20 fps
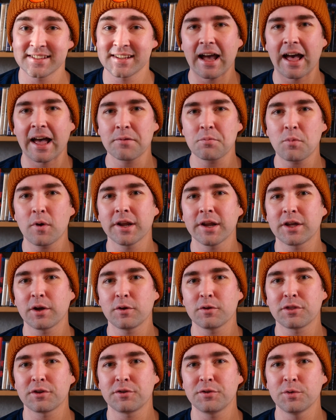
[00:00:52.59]
I want to go
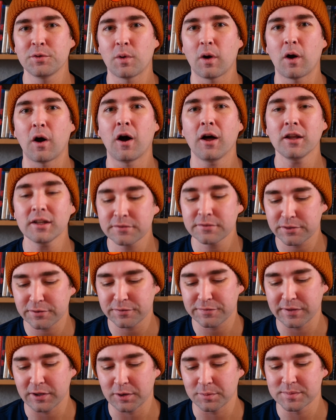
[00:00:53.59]
through all of the
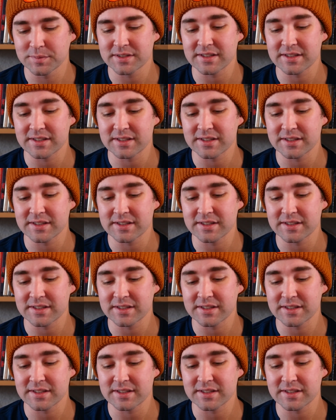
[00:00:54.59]
films